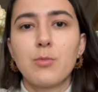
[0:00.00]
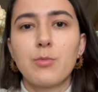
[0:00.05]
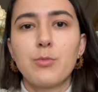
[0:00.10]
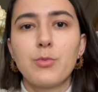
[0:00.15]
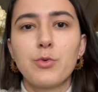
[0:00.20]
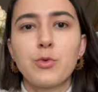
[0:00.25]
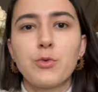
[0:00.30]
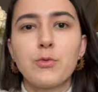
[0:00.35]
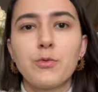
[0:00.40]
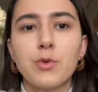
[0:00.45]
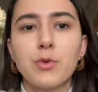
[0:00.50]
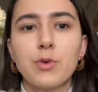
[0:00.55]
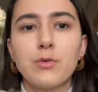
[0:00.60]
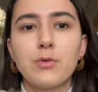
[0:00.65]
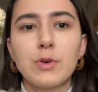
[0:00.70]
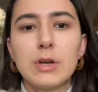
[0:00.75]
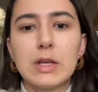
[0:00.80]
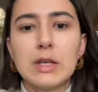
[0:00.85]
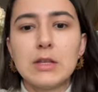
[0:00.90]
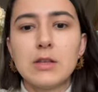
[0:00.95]
Proof of
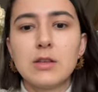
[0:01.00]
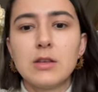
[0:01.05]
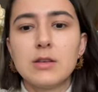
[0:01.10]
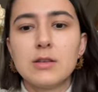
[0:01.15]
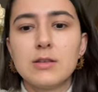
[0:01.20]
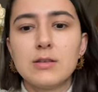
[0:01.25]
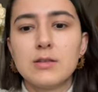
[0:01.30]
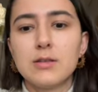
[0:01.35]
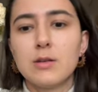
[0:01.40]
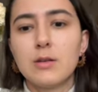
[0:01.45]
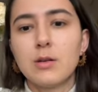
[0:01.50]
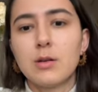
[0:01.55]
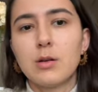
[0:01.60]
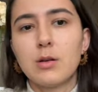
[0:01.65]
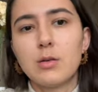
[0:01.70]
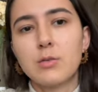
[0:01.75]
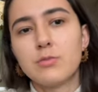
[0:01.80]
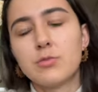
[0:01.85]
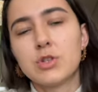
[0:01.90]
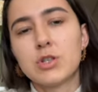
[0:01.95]
read is
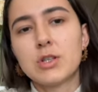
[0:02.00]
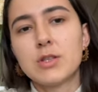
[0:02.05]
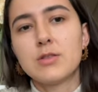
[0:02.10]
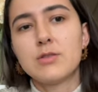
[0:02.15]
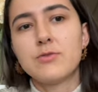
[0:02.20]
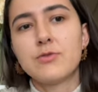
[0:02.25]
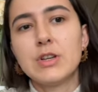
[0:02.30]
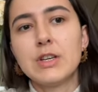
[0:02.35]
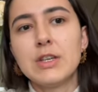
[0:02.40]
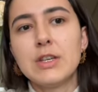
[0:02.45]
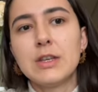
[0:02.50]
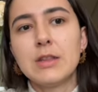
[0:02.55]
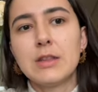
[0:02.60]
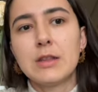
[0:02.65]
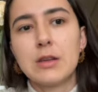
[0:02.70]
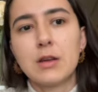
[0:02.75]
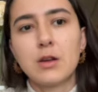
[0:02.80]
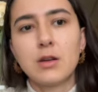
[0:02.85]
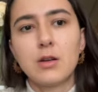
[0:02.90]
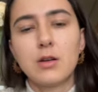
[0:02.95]
just reading
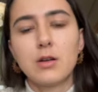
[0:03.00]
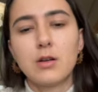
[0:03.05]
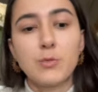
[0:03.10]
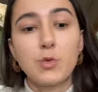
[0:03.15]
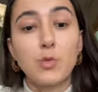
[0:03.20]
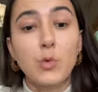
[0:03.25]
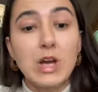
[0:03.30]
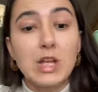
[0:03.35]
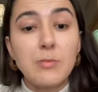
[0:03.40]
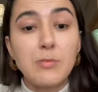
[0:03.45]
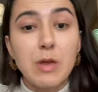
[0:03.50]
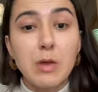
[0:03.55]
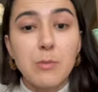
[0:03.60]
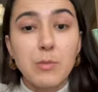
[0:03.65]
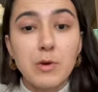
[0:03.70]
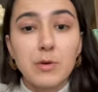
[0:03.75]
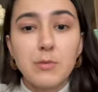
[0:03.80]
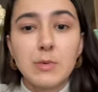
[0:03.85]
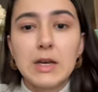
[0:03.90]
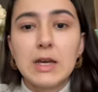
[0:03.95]
their white
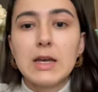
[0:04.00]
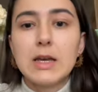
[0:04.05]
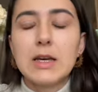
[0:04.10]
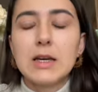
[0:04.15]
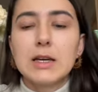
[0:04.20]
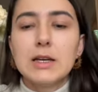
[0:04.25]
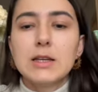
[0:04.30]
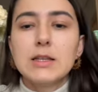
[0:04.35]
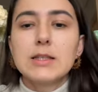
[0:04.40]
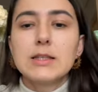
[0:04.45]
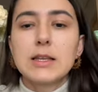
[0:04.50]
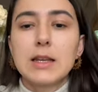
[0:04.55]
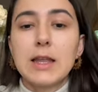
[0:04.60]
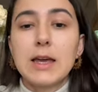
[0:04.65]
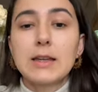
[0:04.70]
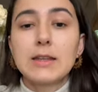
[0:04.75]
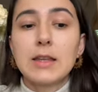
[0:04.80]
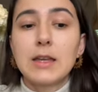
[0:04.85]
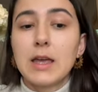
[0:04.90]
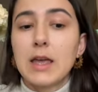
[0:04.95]
paper,
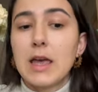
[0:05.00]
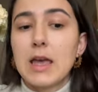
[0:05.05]
selecting